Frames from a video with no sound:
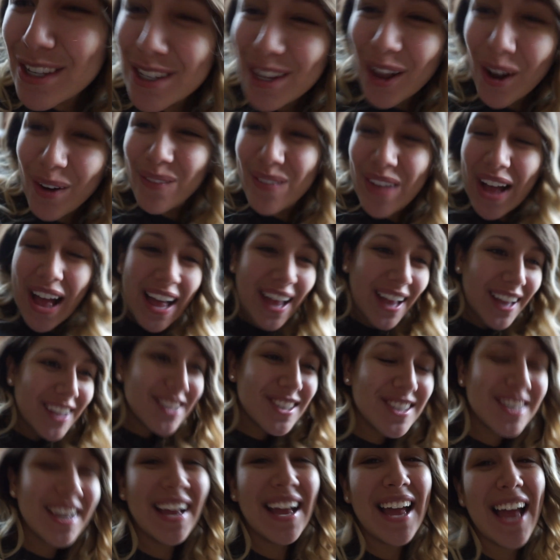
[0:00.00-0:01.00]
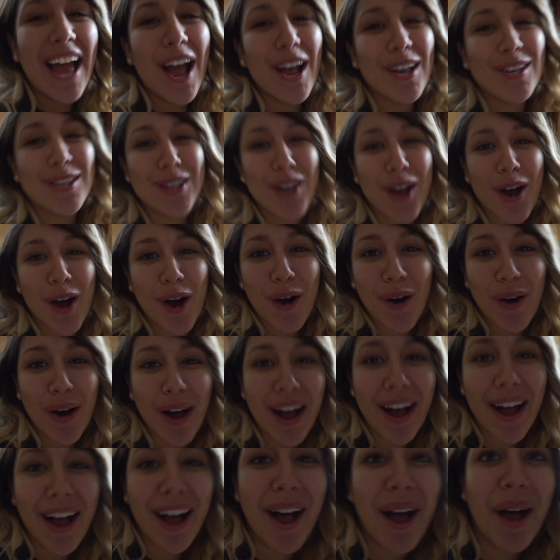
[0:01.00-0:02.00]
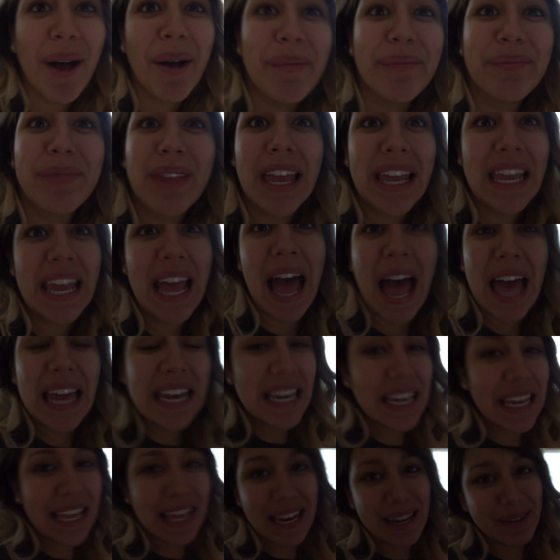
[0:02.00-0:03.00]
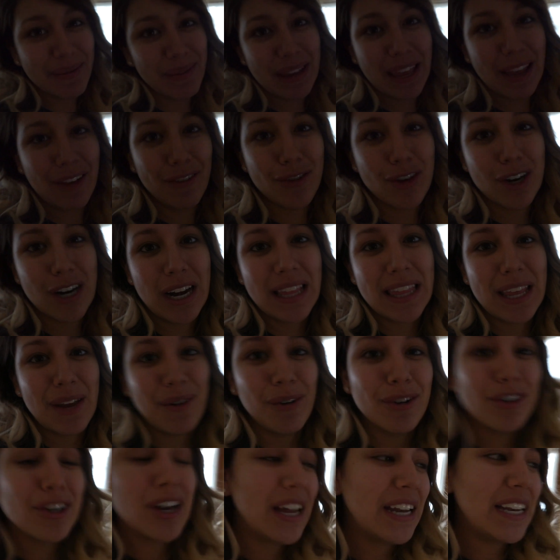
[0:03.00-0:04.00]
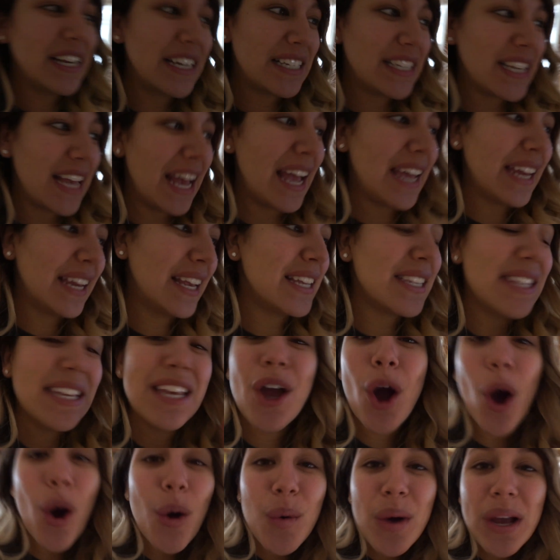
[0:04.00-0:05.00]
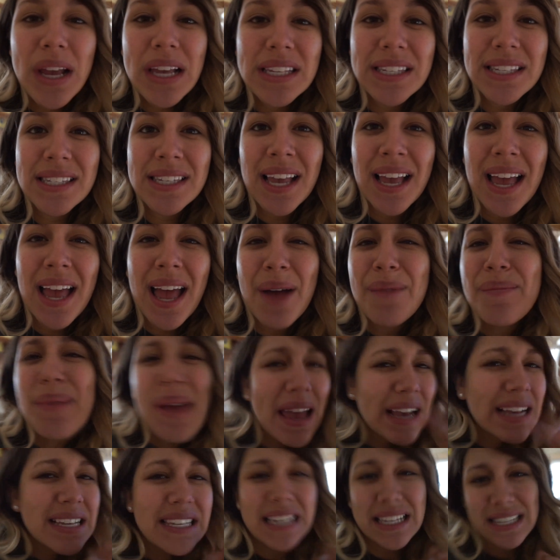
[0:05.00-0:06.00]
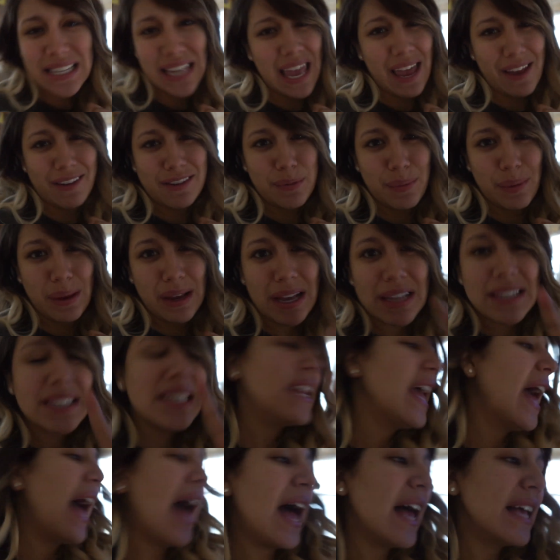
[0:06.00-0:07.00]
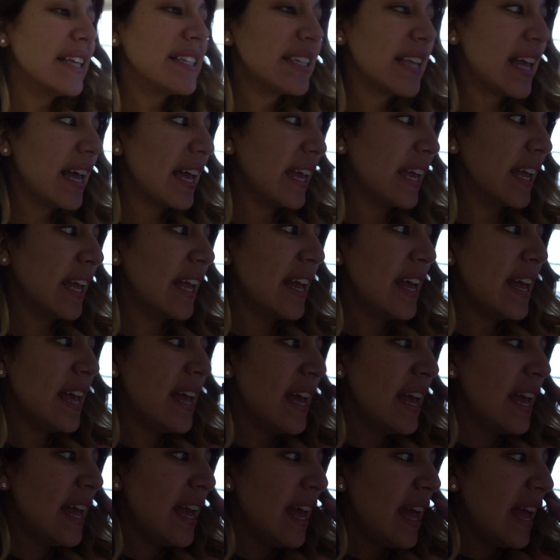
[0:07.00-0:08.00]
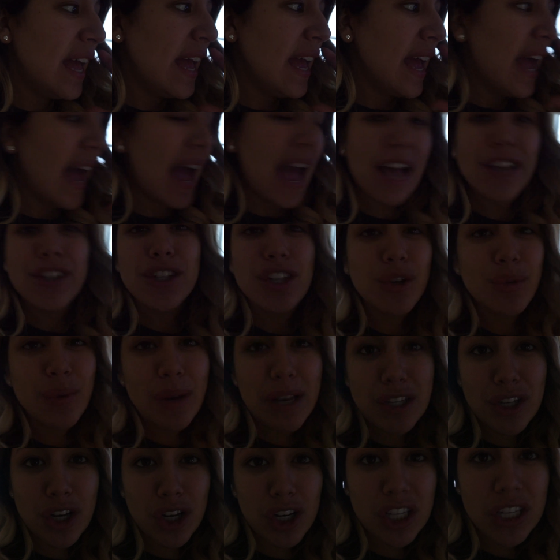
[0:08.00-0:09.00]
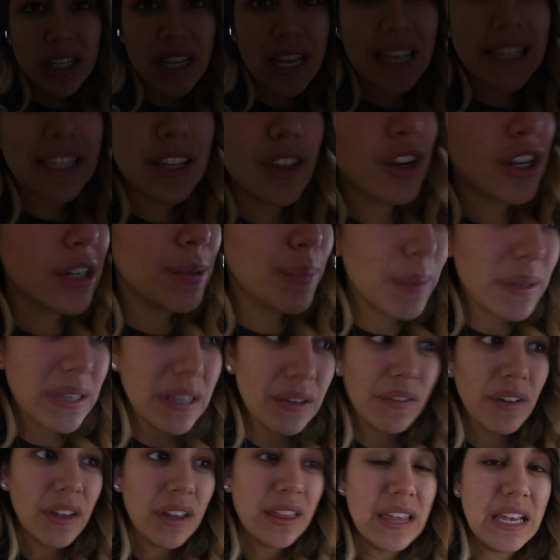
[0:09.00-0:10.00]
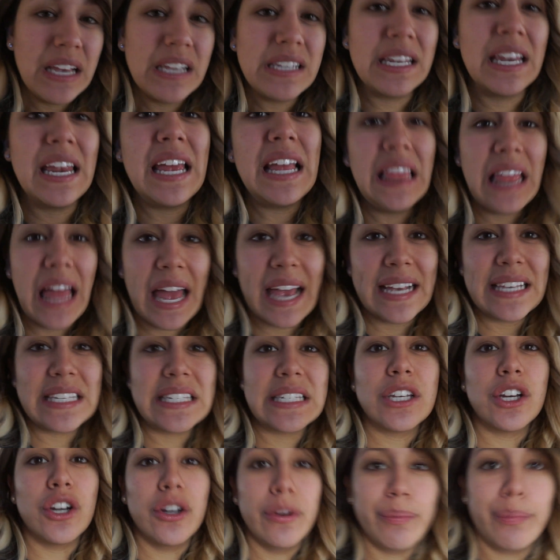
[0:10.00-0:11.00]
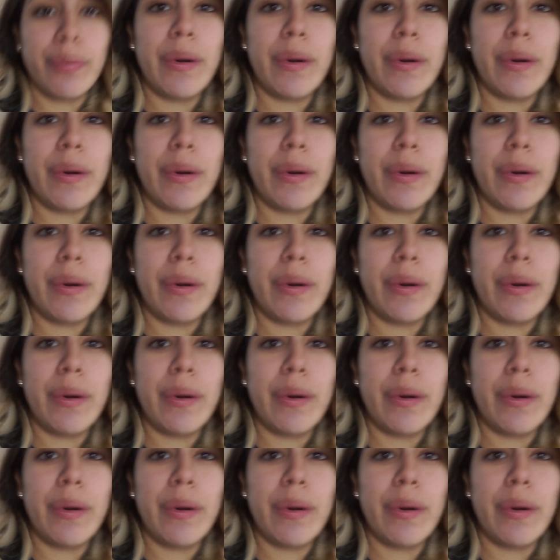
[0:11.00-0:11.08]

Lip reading: so much. So yeah, I didn't get him a gift or anything. We're trying to decide because he always picks his gifts because he has to research things and there's specific things that he likes, certain